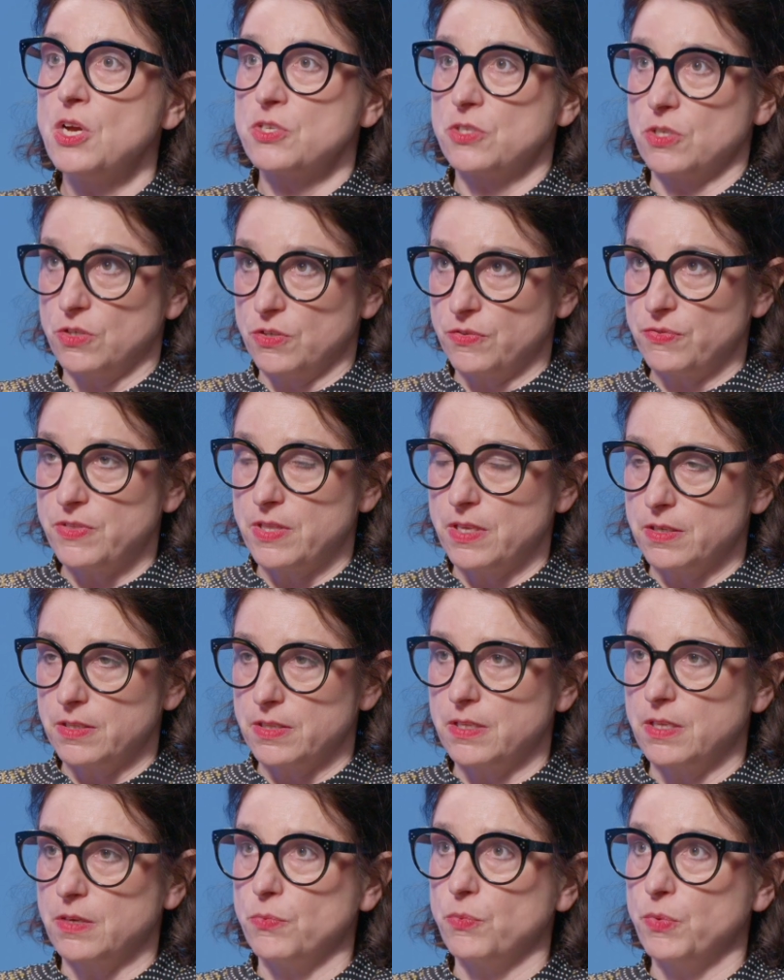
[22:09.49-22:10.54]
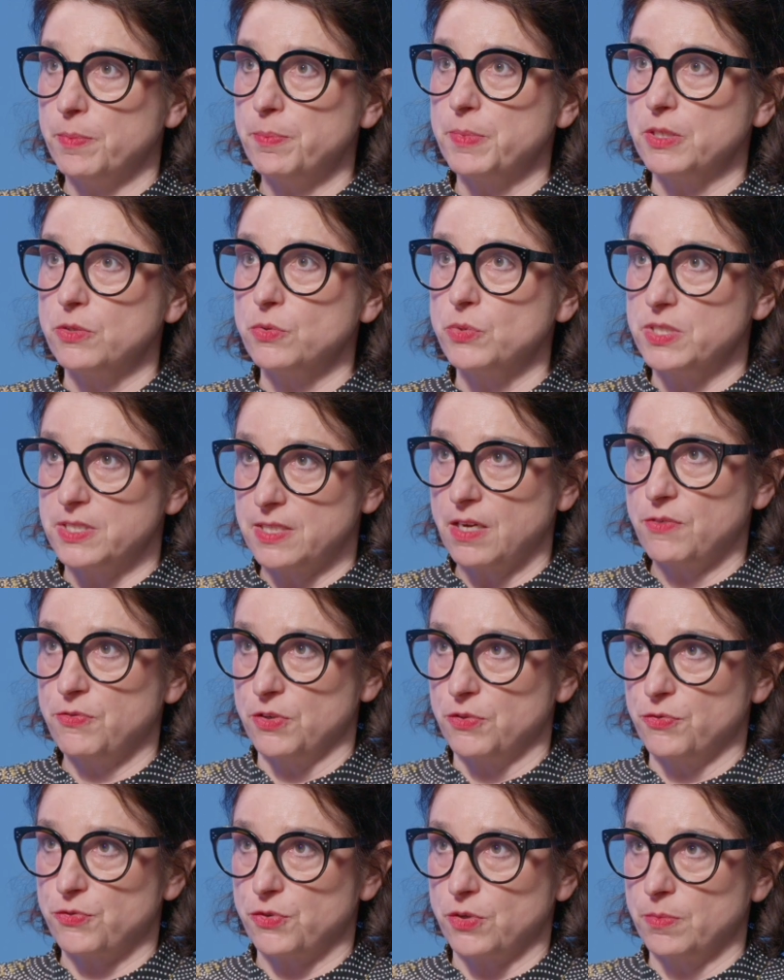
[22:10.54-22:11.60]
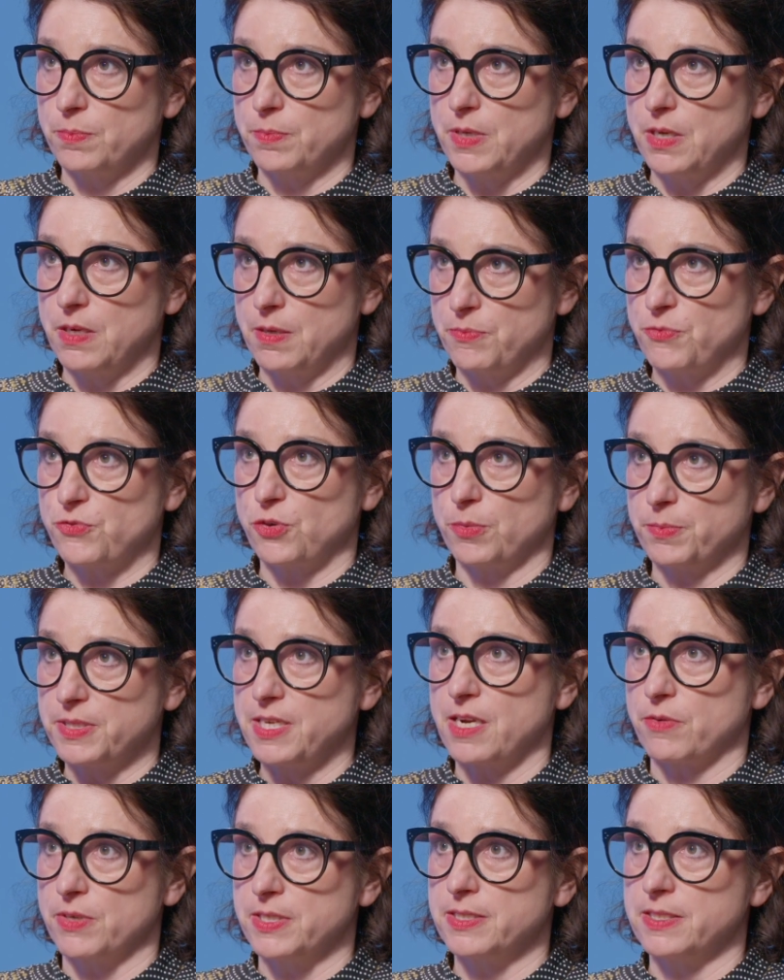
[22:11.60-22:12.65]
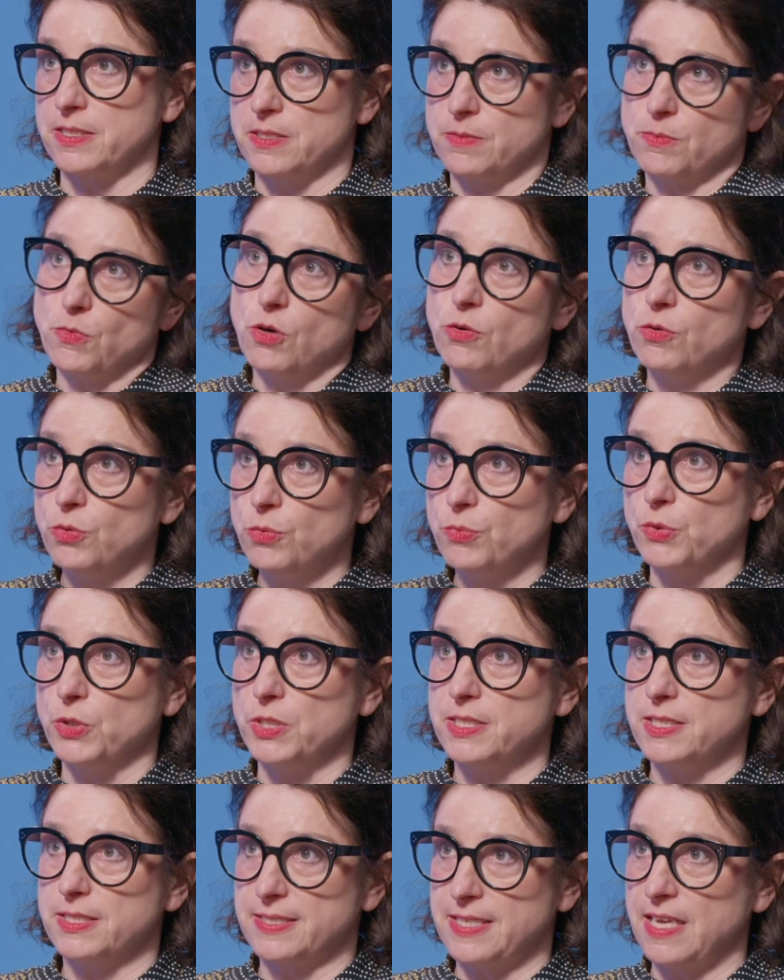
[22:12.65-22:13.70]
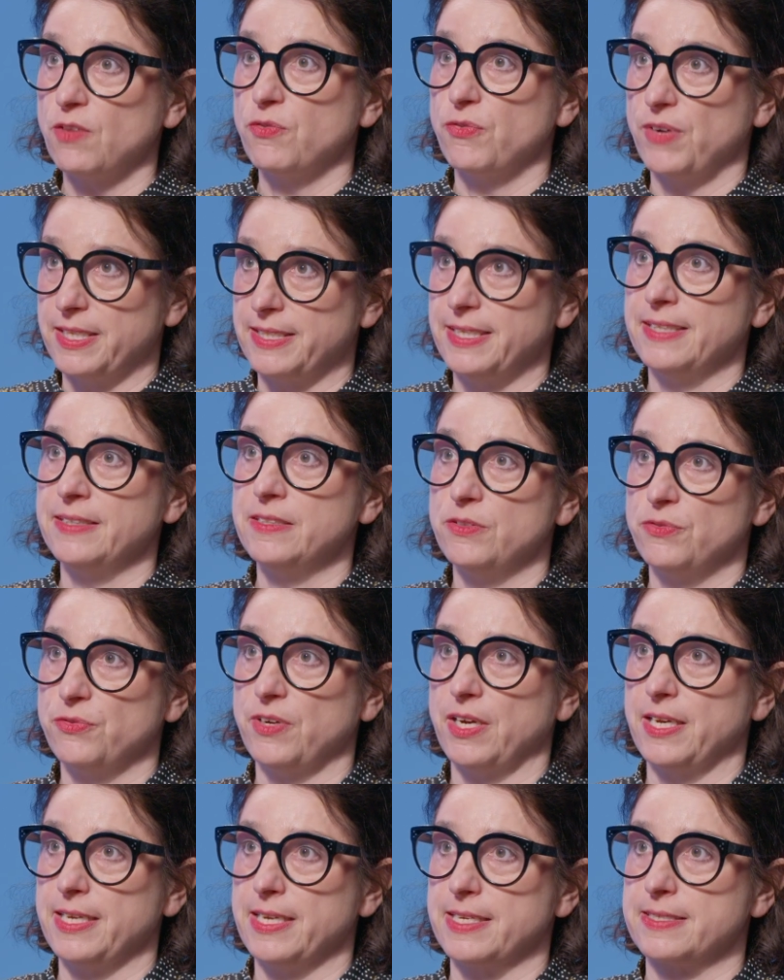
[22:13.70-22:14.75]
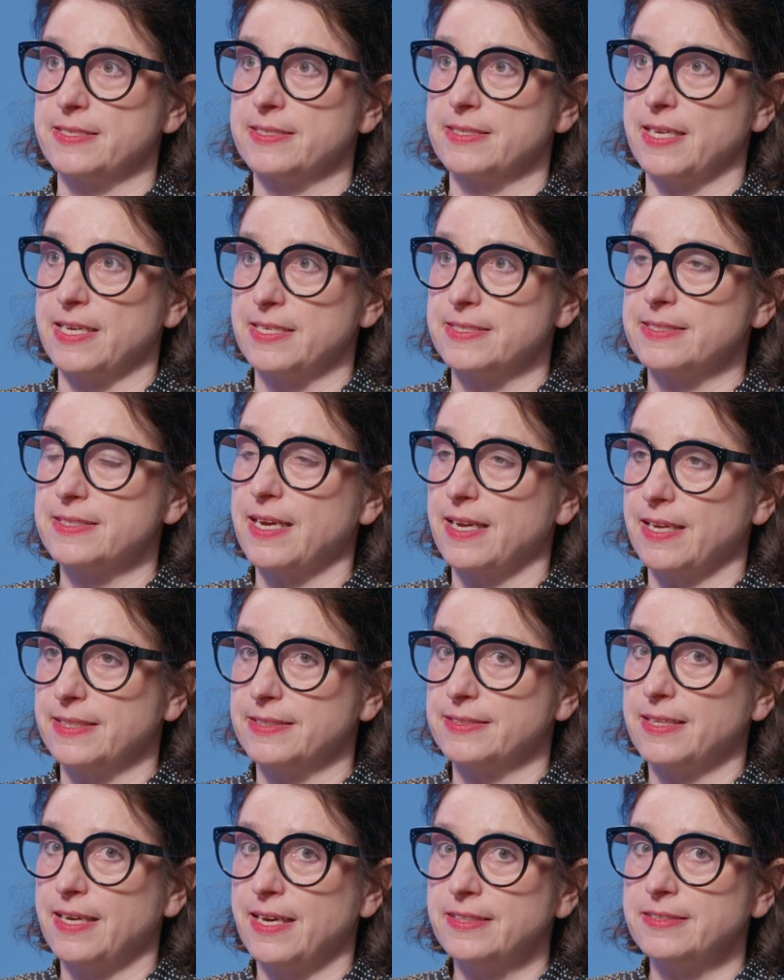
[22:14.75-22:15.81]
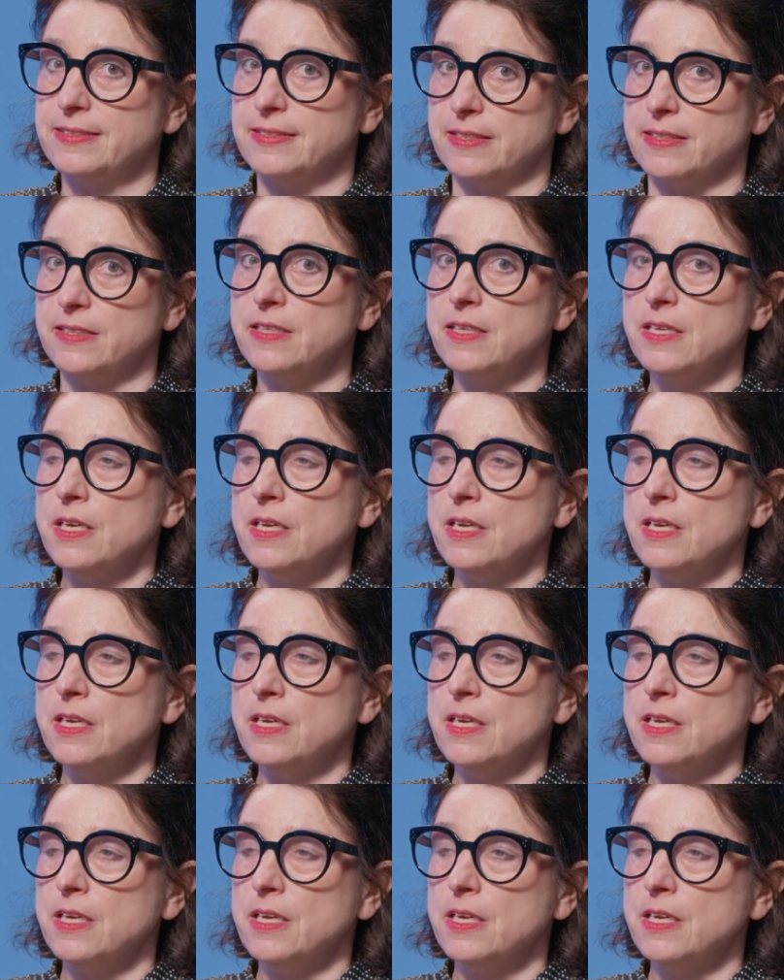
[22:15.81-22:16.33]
sort of the women who suffer from Tarantism, or who would self-identify as Tarantate,